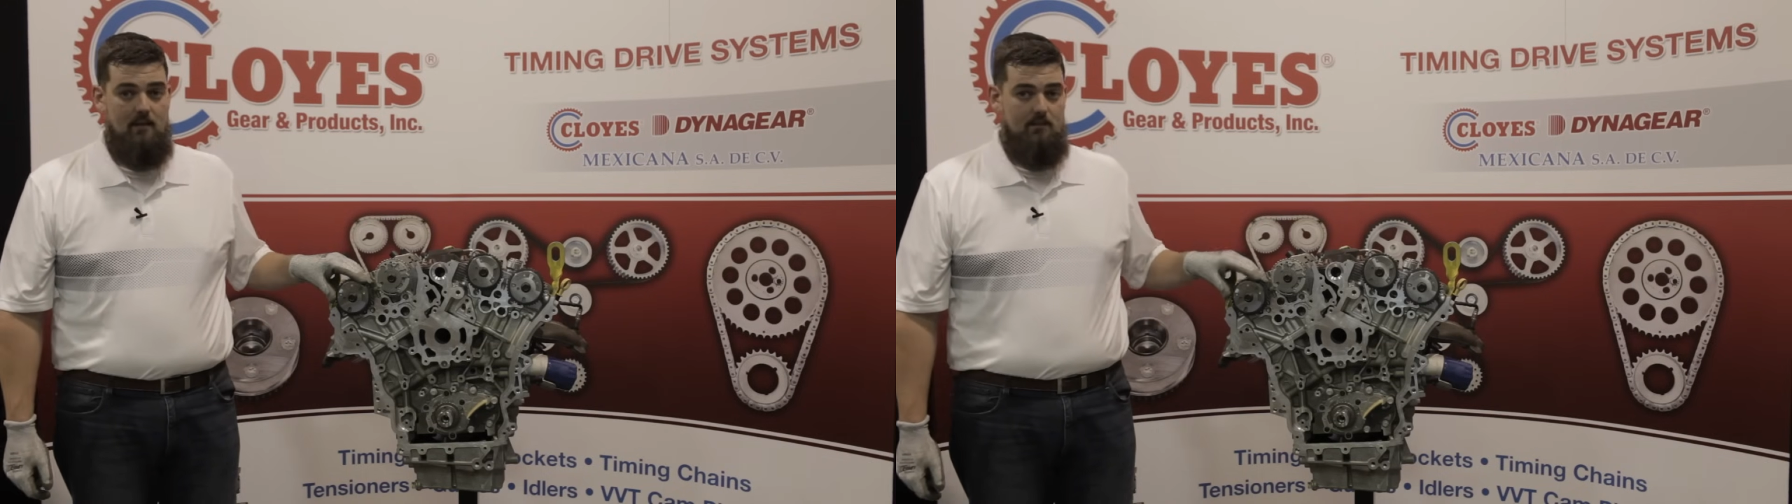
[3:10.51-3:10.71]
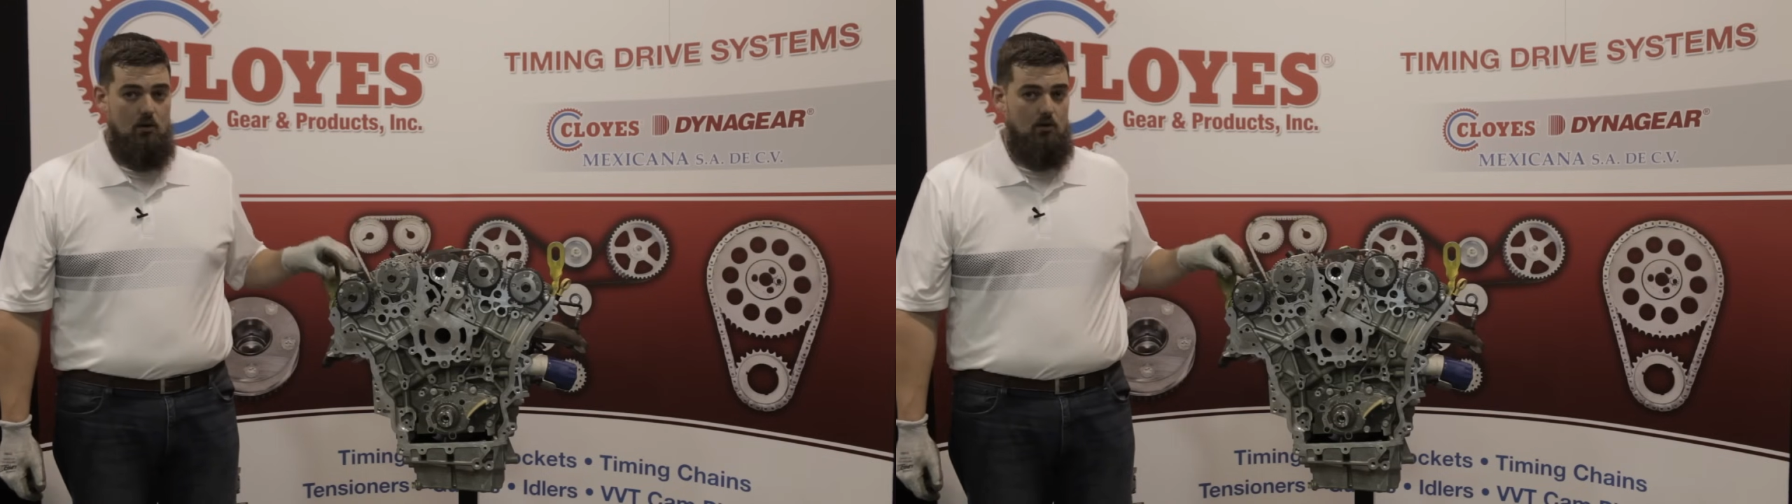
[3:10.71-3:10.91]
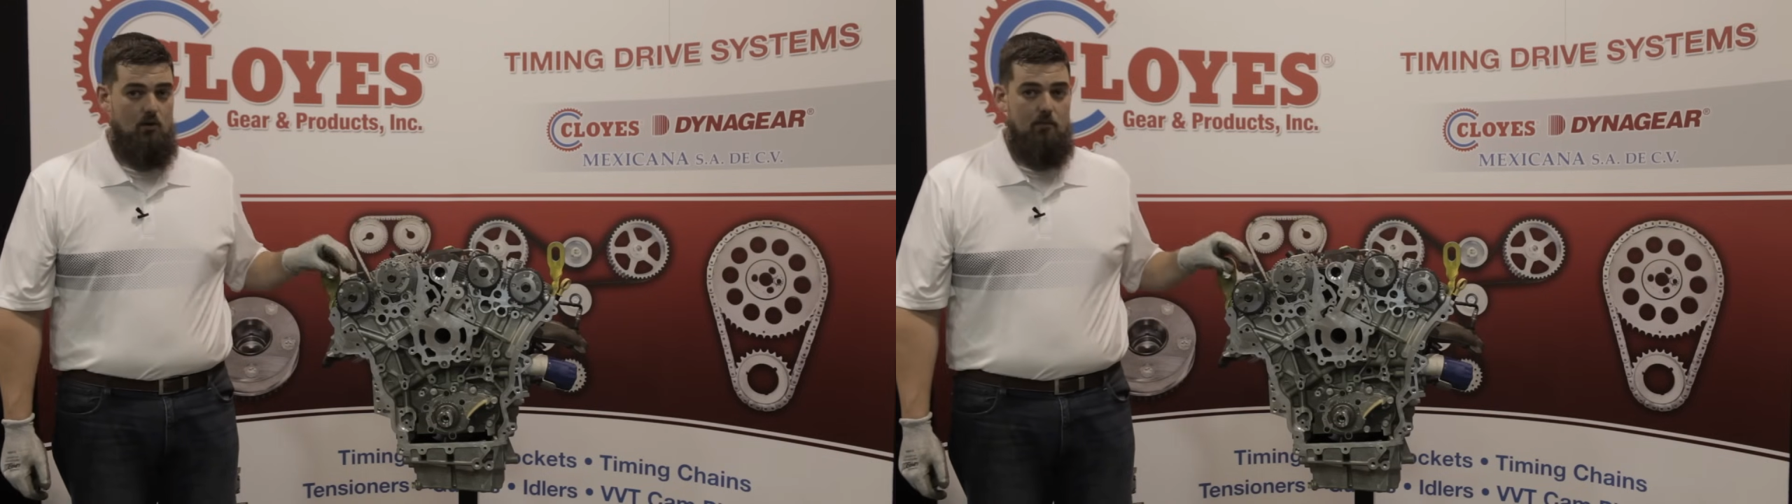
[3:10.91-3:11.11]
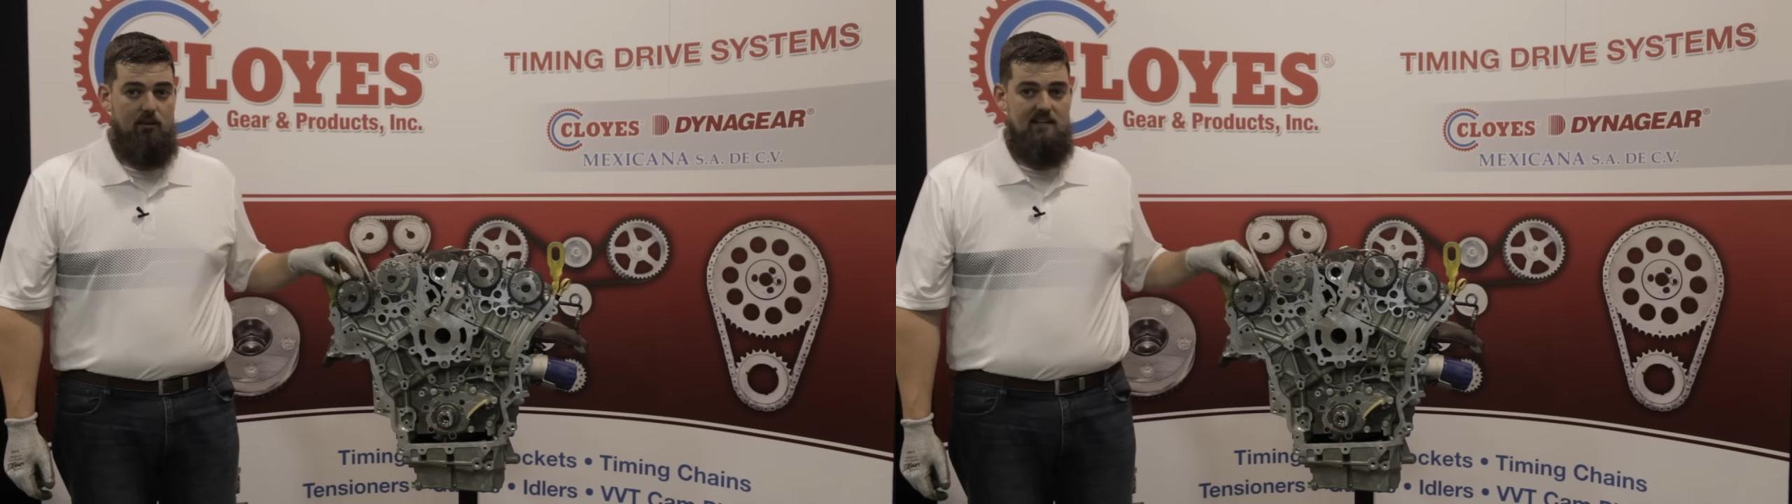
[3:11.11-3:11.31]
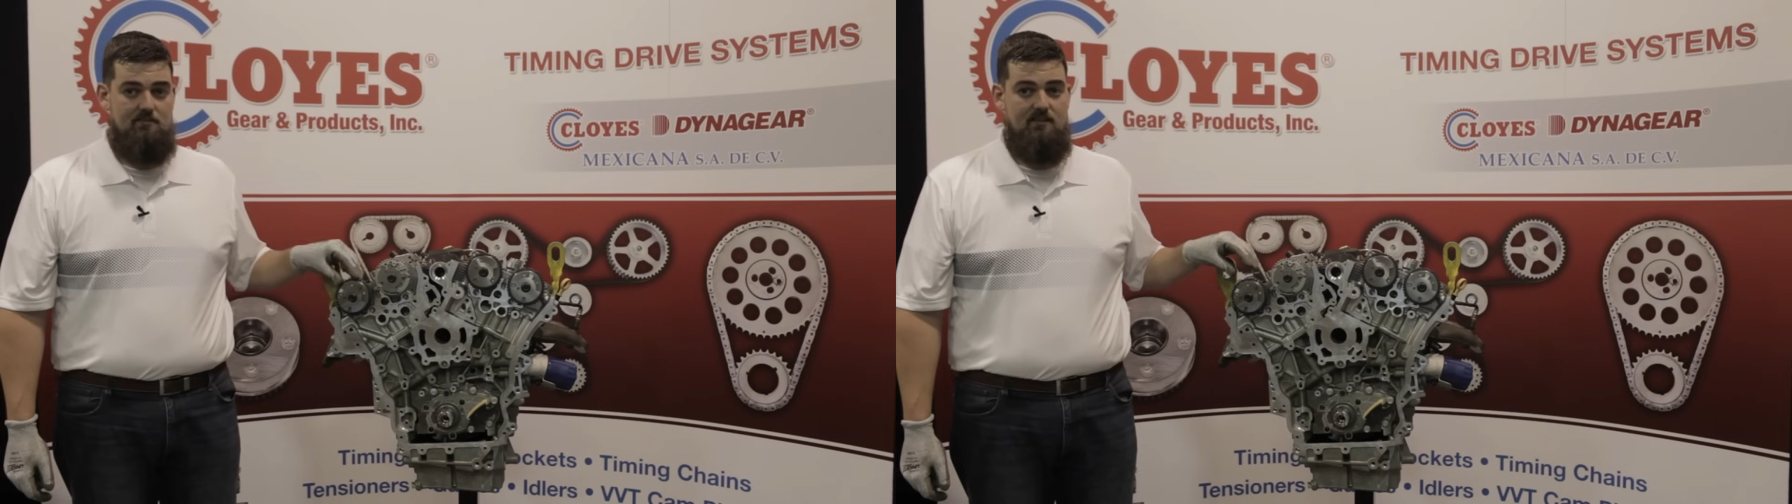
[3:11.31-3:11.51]
During the
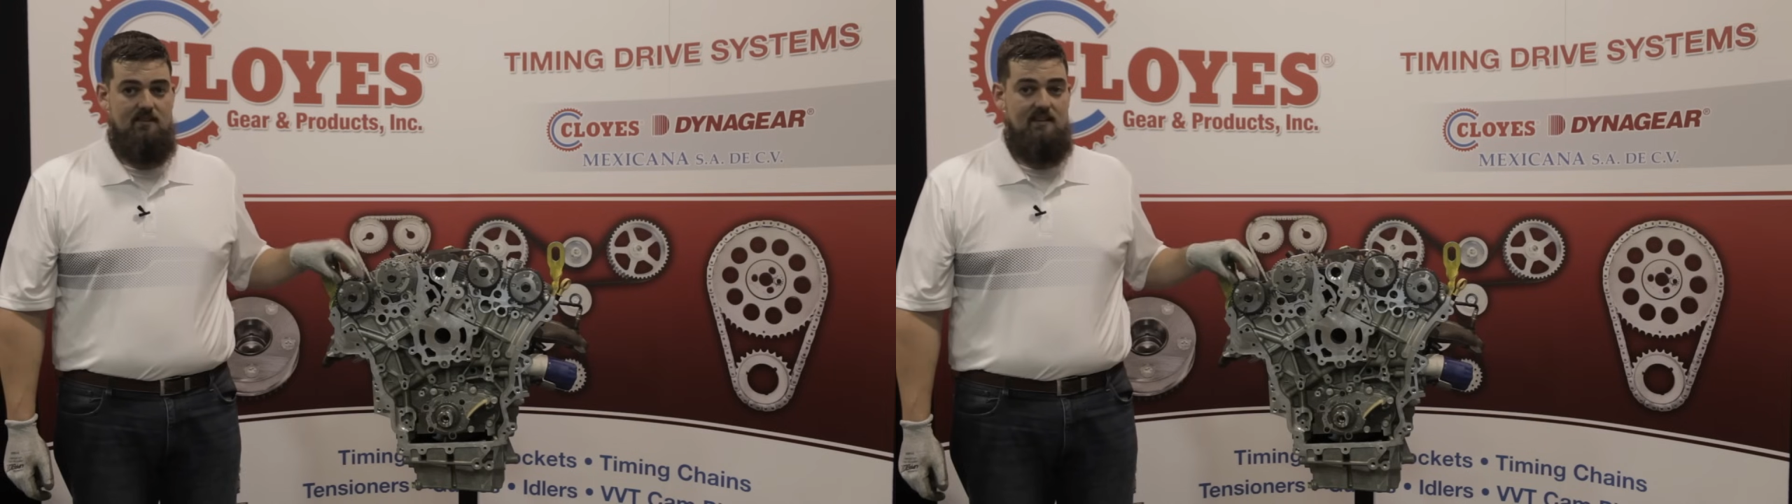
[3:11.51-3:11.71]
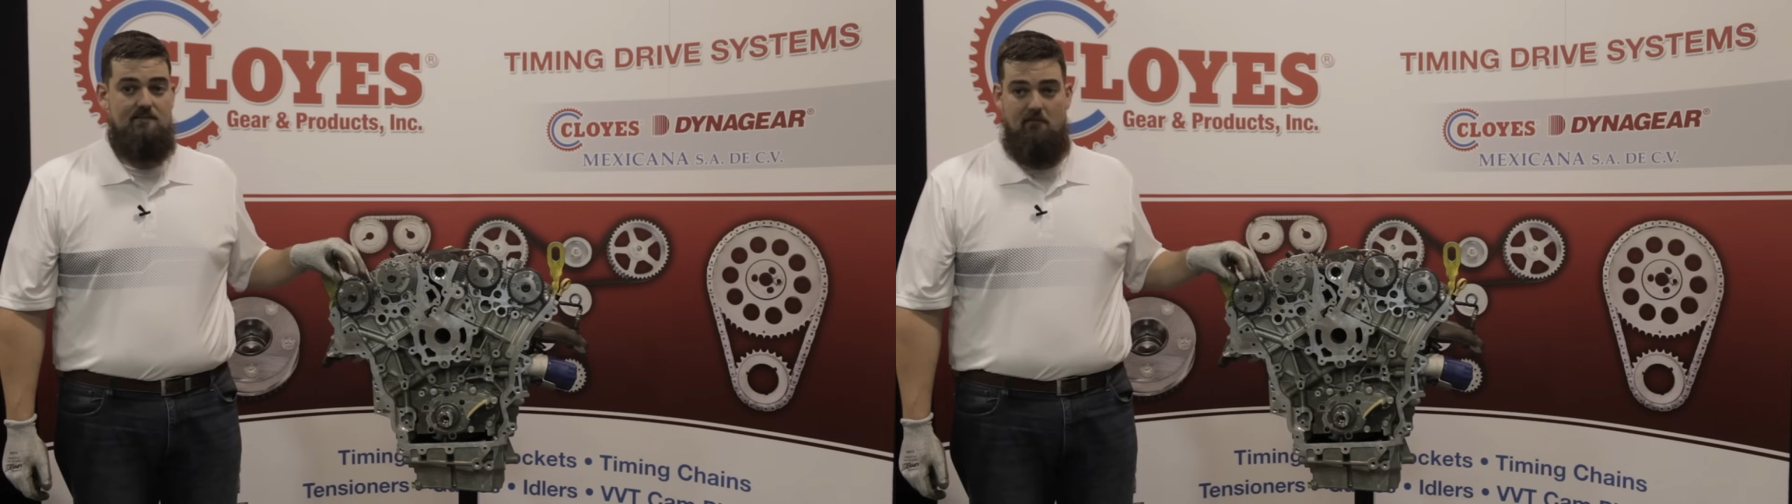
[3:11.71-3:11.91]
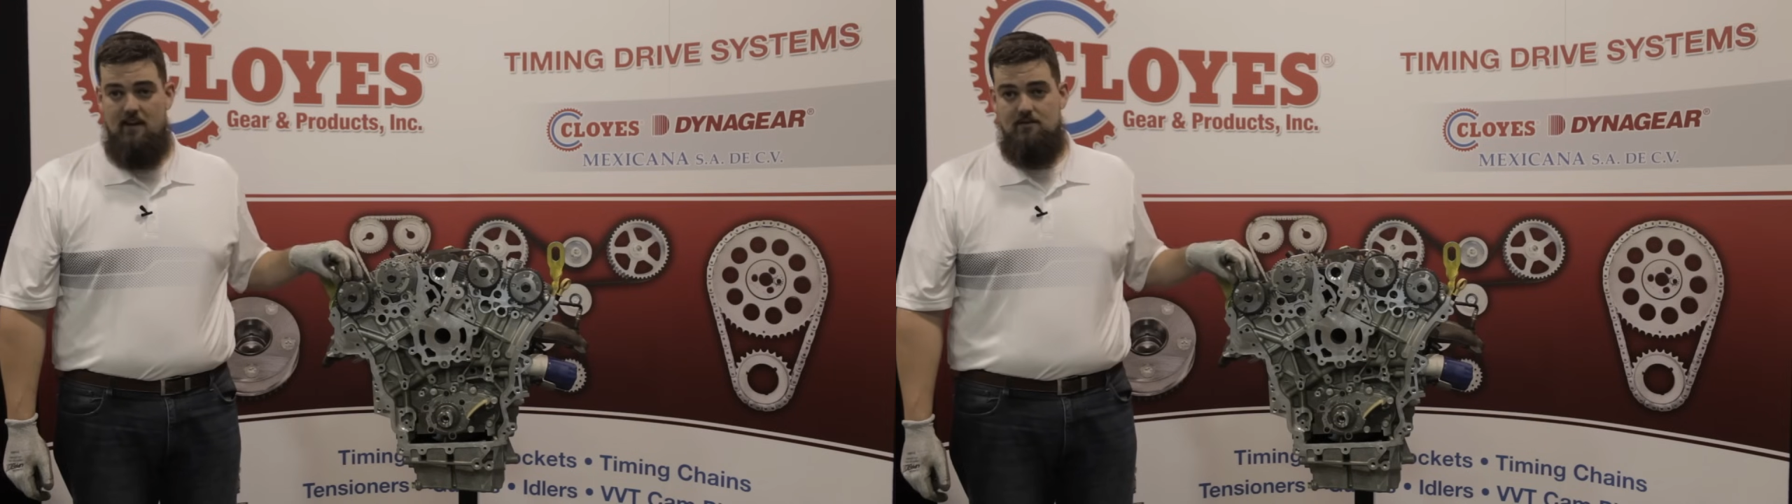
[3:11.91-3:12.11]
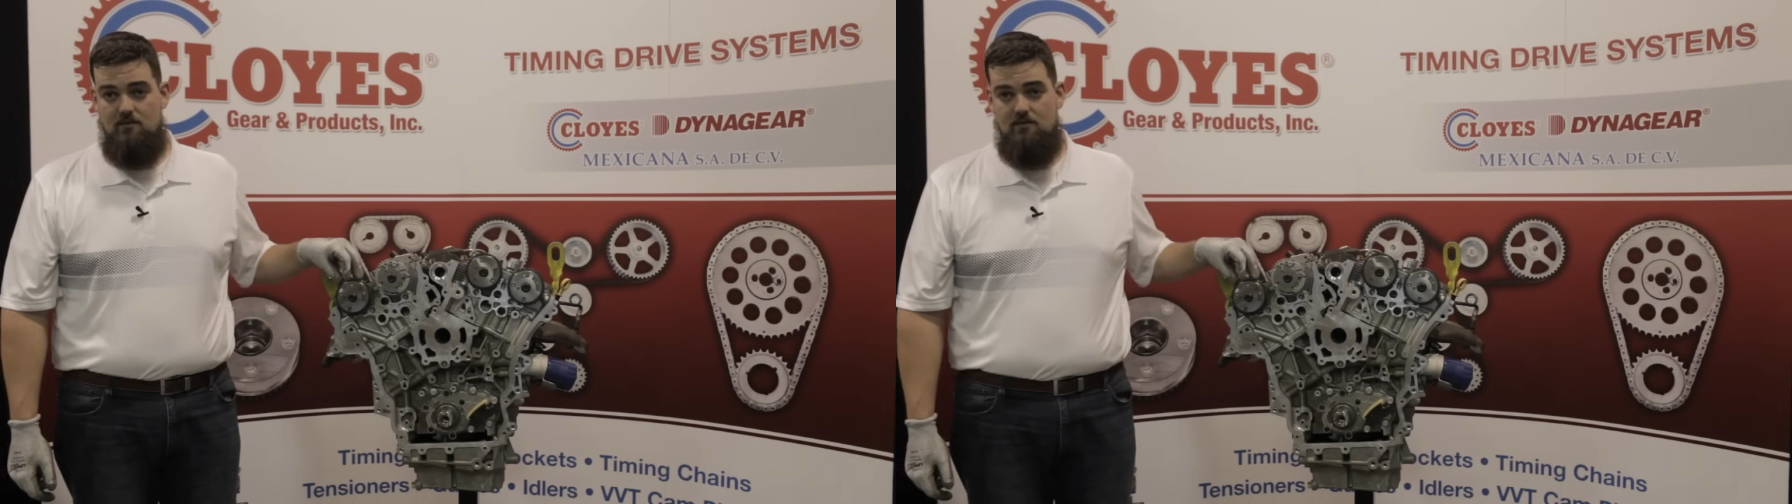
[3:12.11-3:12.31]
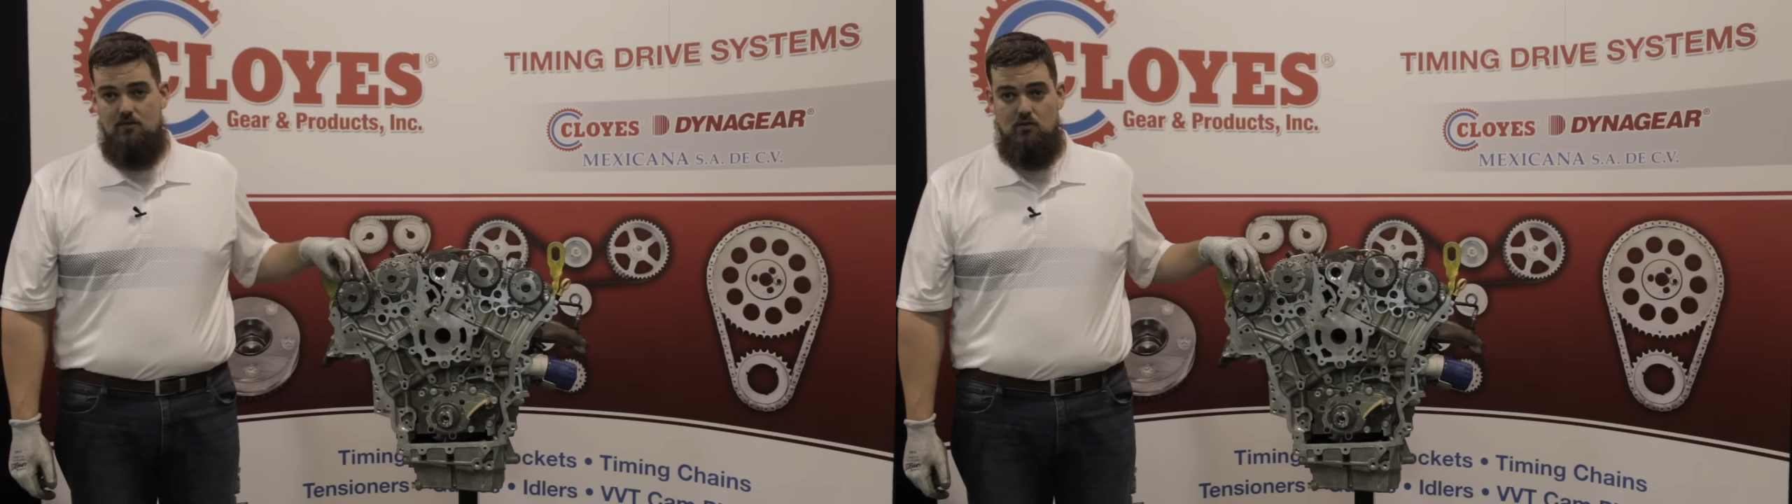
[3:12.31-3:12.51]
replacement of these phasers,